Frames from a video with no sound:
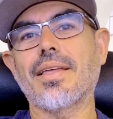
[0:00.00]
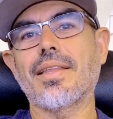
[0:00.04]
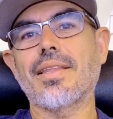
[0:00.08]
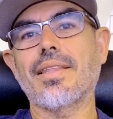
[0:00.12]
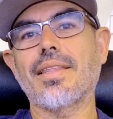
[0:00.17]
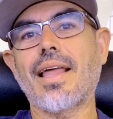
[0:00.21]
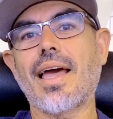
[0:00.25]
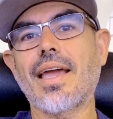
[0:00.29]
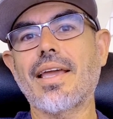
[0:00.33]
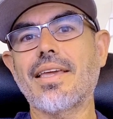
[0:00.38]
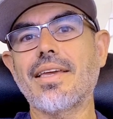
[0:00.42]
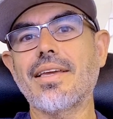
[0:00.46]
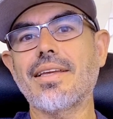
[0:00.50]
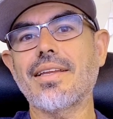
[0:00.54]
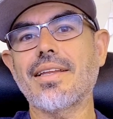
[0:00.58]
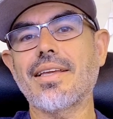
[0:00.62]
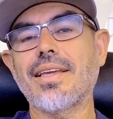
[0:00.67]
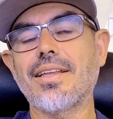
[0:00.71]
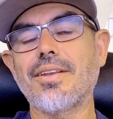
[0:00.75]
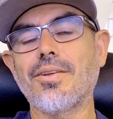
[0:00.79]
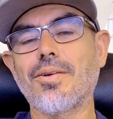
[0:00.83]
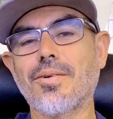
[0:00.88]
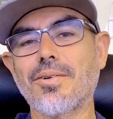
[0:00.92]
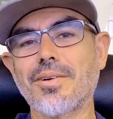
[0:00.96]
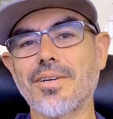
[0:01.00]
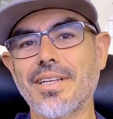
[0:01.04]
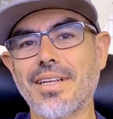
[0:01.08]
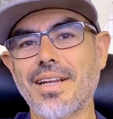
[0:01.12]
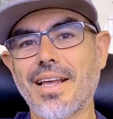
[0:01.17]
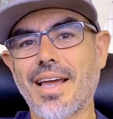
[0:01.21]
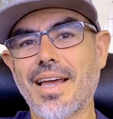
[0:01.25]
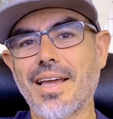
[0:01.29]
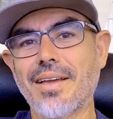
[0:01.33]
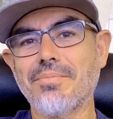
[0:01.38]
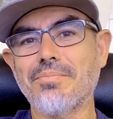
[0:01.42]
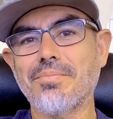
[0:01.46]
like it, nor did
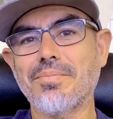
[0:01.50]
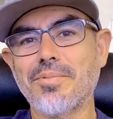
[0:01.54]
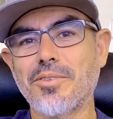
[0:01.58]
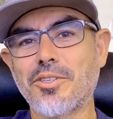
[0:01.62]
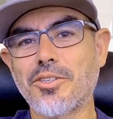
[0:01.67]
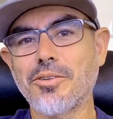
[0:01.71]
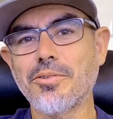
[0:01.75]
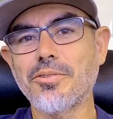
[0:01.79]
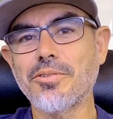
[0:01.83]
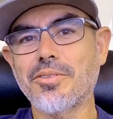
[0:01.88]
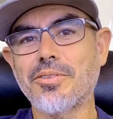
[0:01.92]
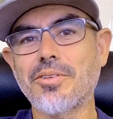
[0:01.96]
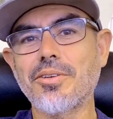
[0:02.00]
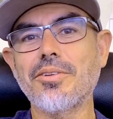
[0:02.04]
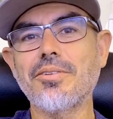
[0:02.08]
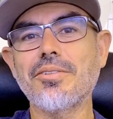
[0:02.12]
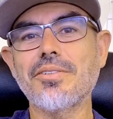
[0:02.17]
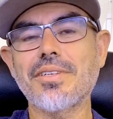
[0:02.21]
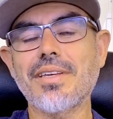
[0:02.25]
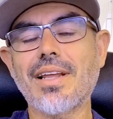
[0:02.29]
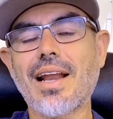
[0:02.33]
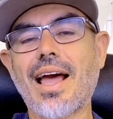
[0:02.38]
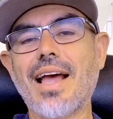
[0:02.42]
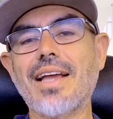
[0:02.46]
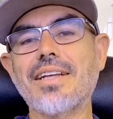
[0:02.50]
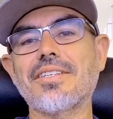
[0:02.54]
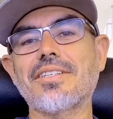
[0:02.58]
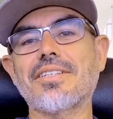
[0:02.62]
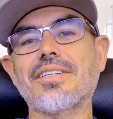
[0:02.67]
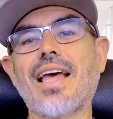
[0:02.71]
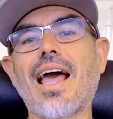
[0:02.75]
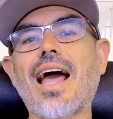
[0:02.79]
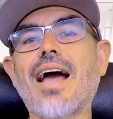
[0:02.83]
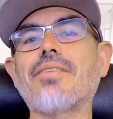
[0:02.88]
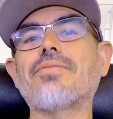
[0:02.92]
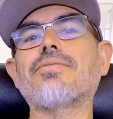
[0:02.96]
I choose to use it. I just
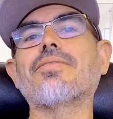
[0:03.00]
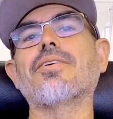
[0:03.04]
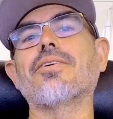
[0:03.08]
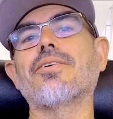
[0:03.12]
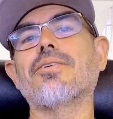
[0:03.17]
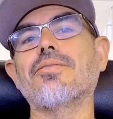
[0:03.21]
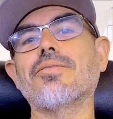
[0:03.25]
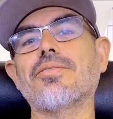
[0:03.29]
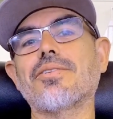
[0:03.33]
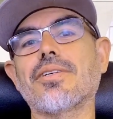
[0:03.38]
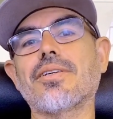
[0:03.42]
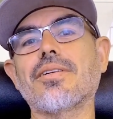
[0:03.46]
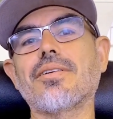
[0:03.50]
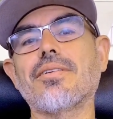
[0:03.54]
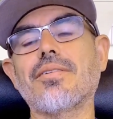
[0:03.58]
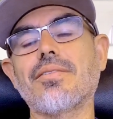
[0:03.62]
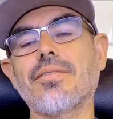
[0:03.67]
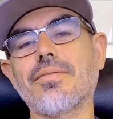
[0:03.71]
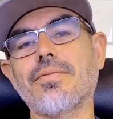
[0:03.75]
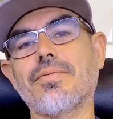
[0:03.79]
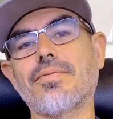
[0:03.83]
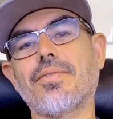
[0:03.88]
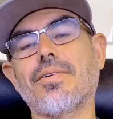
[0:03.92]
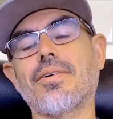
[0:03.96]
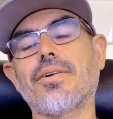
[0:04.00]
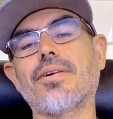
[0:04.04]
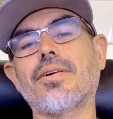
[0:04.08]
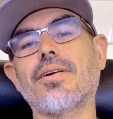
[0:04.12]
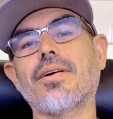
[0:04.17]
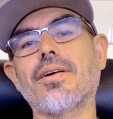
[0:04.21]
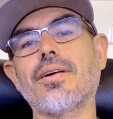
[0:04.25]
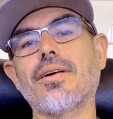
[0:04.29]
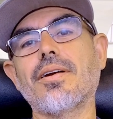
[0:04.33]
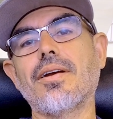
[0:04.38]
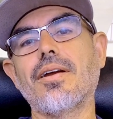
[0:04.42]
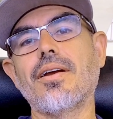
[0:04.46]
have to use it
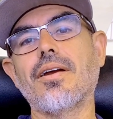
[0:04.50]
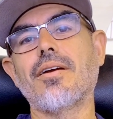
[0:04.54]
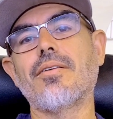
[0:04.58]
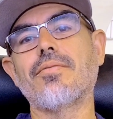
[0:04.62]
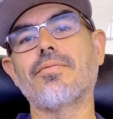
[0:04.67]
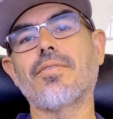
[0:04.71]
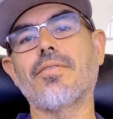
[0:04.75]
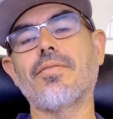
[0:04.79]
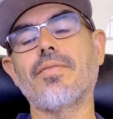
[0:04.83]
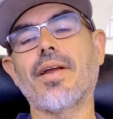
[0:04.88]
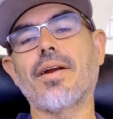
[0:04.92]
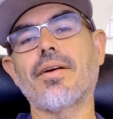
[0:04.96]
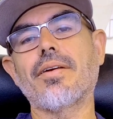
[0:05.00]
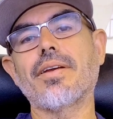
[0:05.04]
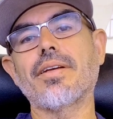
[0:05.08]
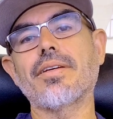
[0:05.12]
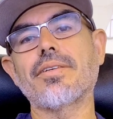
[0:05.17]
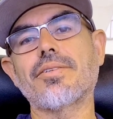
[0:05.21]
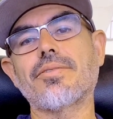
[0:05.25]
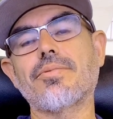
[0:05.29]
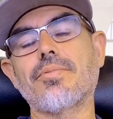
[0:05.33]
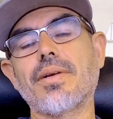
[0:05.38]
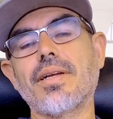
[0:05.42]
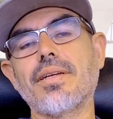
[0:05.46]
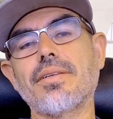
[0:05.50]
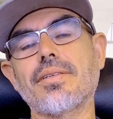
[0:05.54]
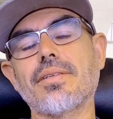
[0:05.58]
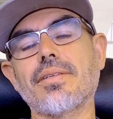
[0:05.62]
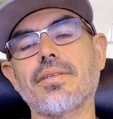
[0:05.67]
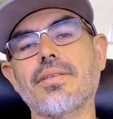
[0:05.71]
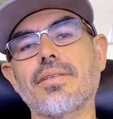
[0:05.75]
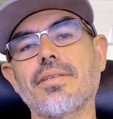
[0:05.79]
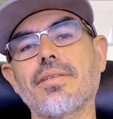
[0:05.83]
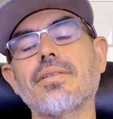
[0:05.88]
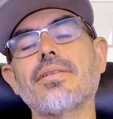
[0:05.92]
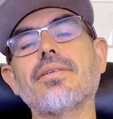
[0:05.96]
for various
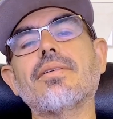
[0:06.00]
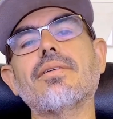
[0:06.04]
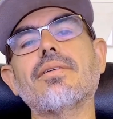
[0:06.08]
reasons.